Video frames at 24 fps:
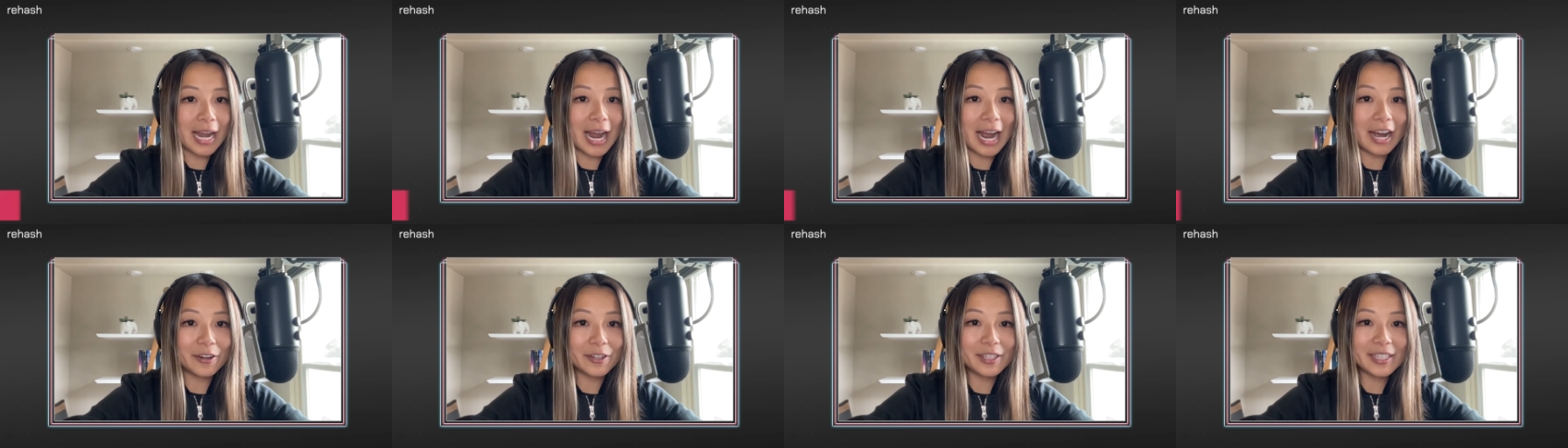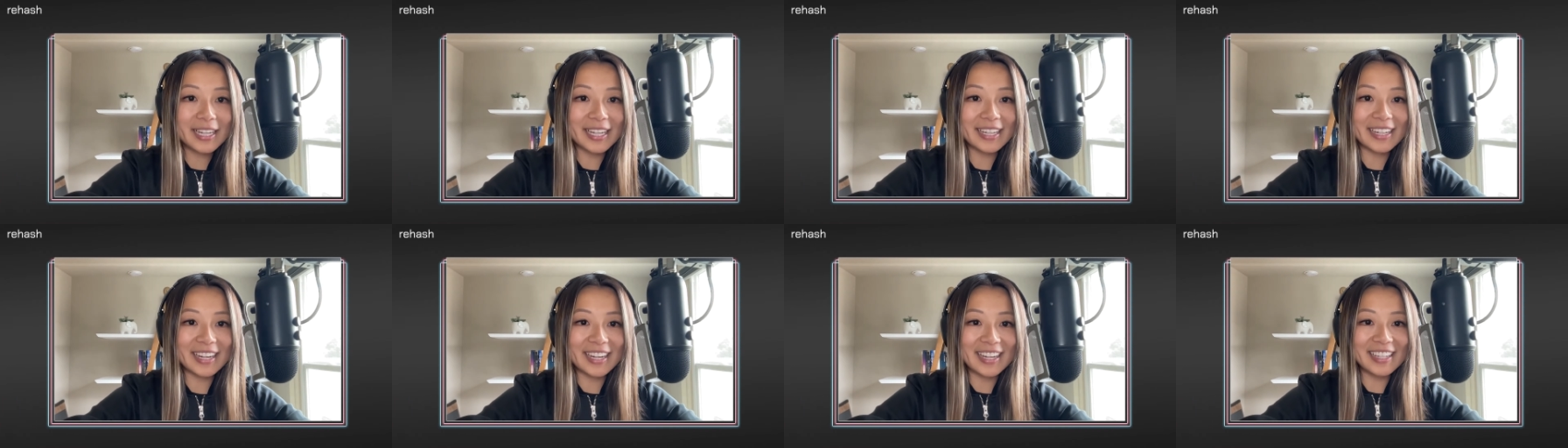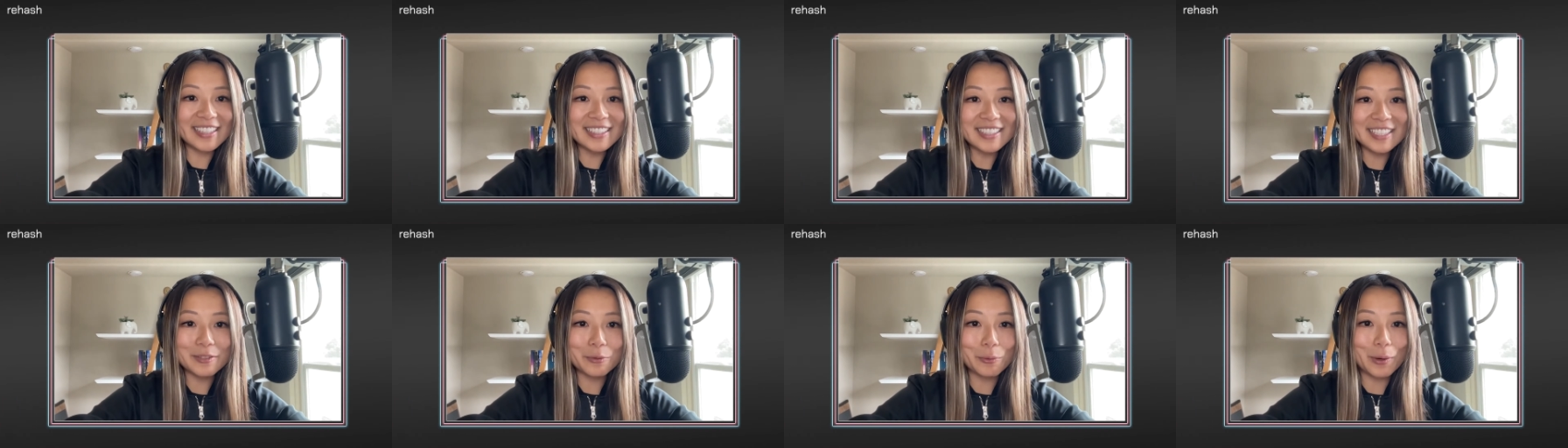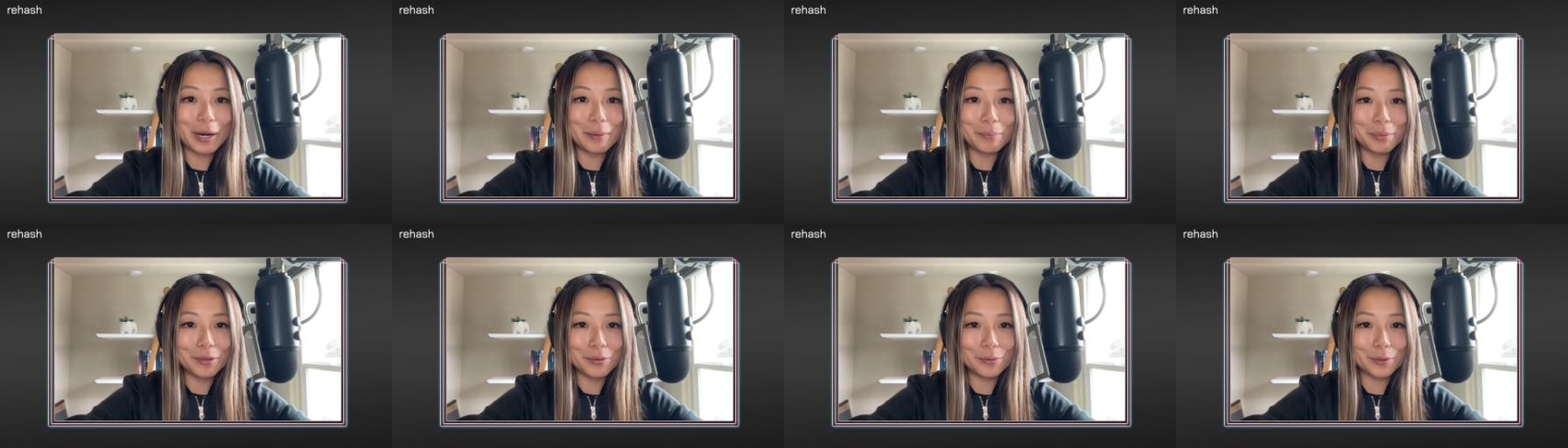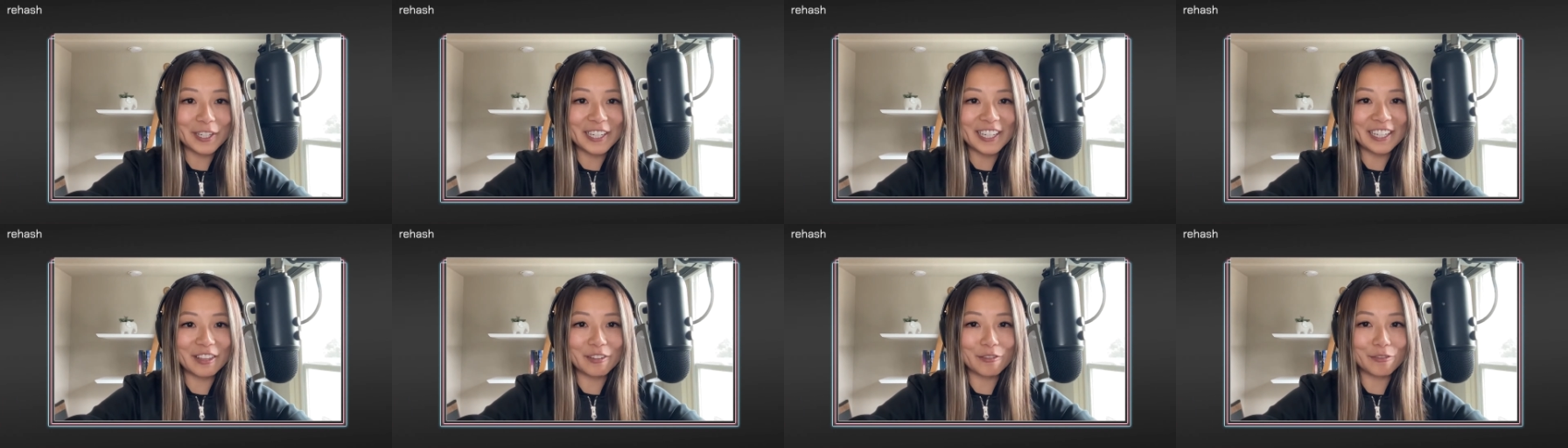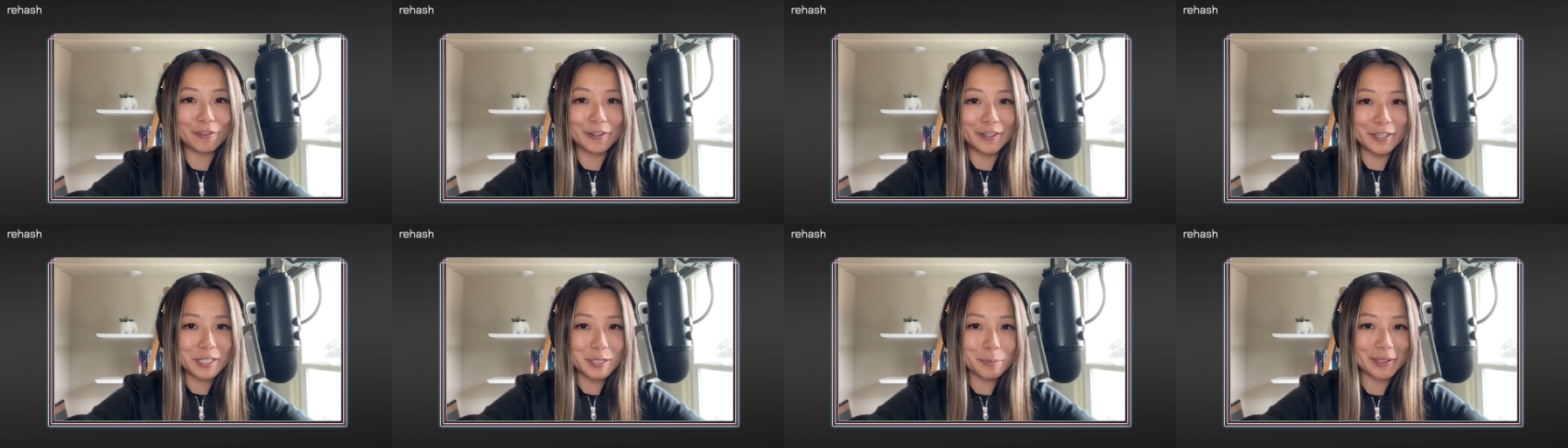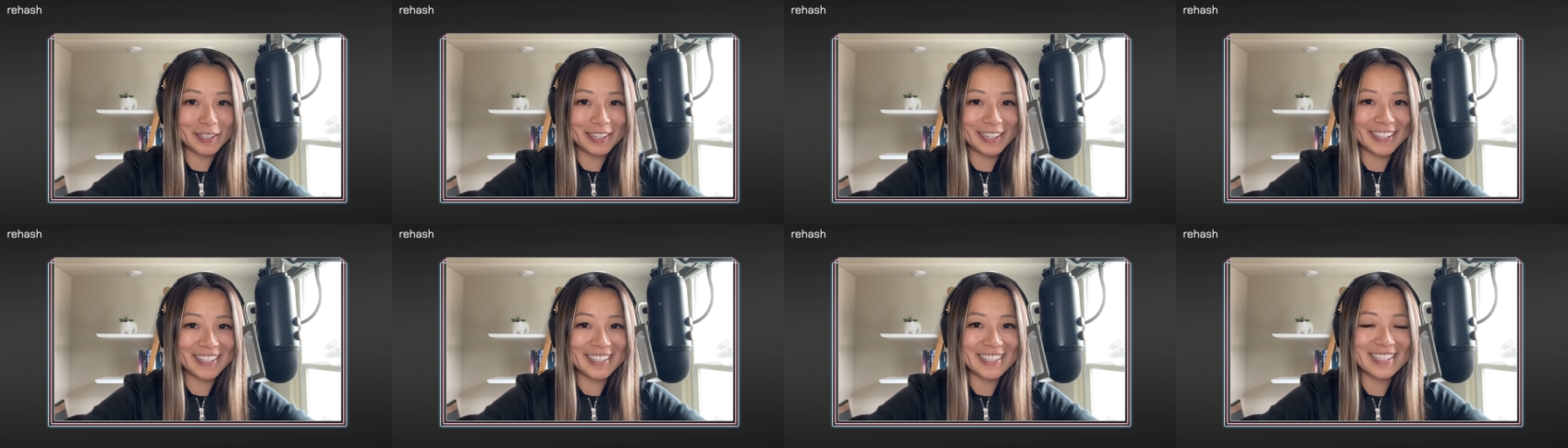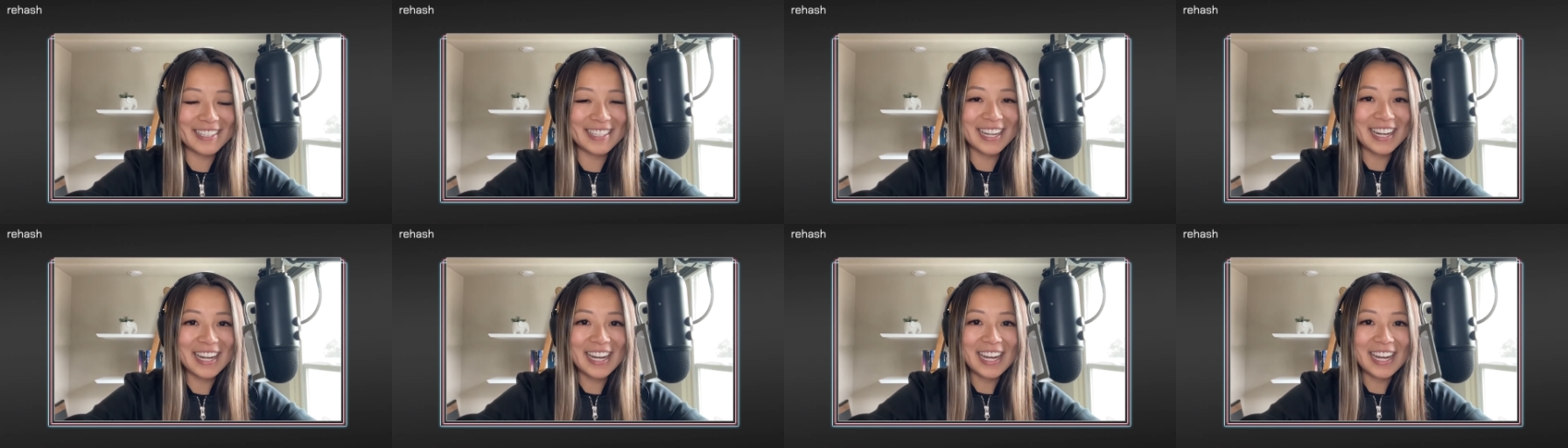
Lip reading: how to get into Web3 in the first place,